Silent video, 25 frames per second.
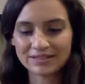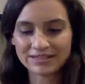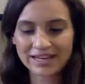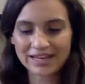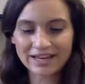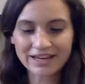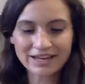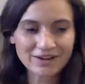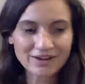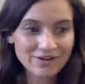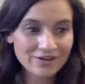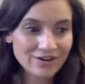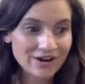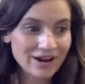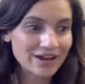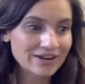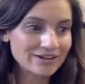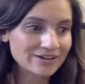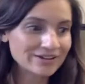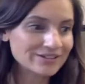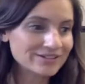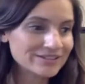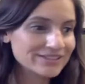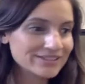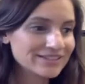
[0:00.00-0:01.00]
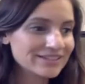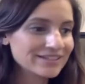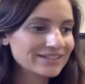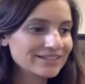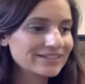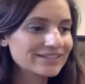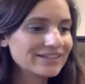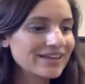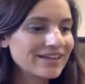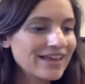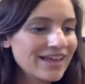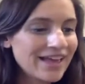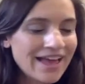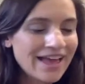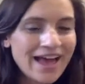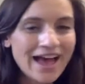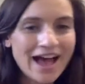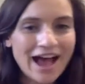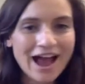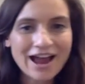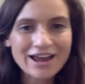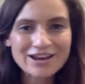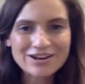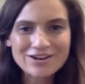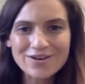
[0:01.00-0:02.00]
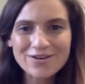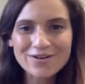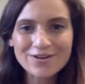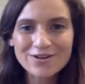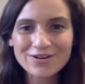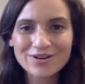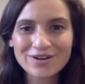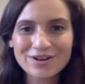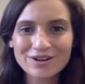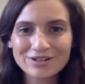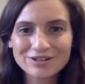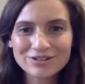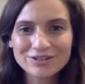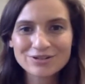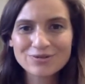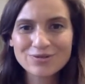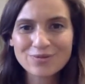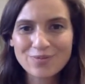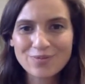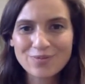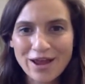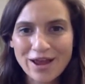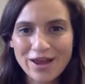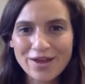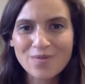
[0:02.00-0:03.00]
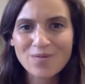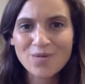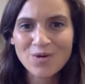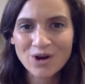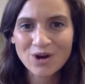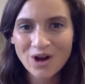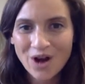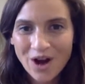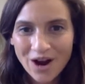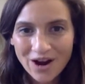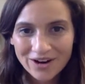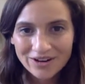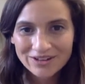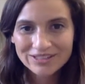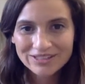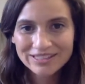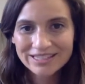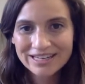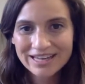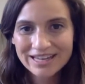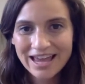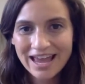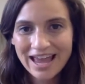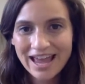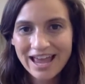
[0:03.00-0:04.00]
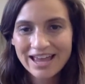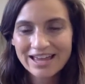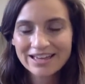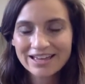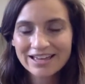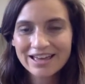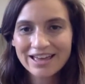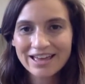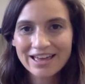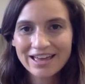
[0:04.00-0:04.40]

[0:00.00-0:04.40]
second graders, I know you're going to do great, work hard today,